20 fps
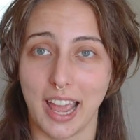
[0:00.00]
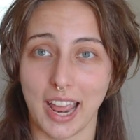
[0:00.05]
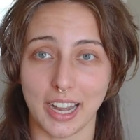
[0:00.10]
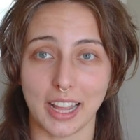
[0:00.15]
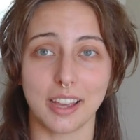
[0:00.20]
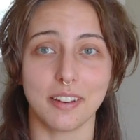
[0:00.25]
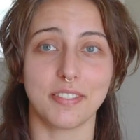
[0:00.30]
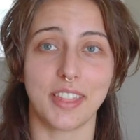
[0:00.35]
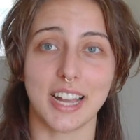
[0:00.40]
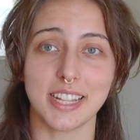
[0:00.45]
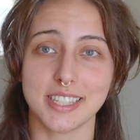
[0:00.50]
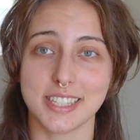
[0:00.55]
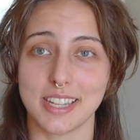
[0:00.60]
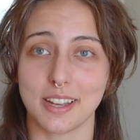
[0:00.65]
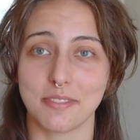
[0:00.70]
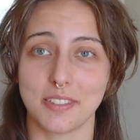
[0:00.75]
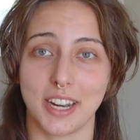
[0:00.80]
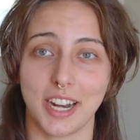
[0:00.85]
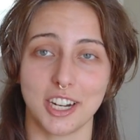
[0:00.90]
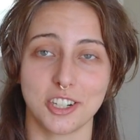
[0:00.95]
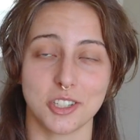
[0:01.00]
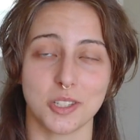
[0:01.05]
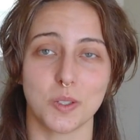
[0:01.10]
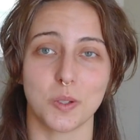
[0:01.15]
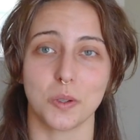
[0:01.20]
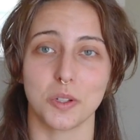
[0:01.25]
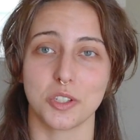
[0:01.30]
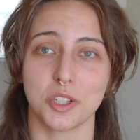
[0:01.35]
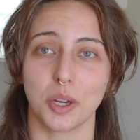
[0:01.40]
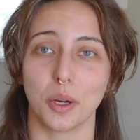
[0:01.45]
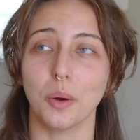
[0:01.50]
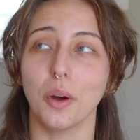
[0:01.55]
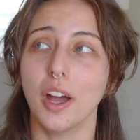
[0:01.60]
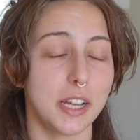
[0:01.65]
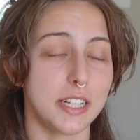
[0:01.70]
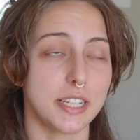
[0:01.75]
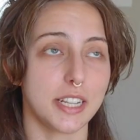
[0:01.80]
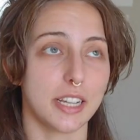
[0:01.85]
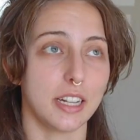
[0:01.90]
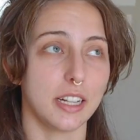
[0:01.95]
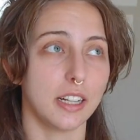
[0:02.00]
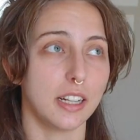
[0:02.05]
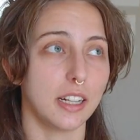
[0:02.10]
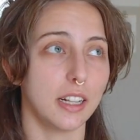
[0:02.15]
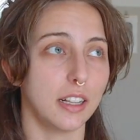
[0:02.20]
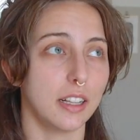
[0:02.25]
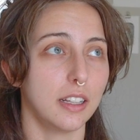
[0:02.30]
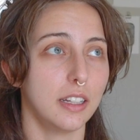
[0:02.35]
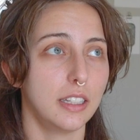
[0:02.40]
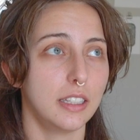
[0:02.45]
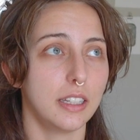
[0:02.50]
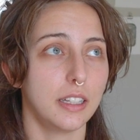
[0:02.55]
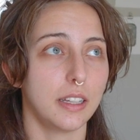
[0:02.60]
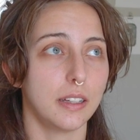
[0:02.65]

any of that stuff that I just told you until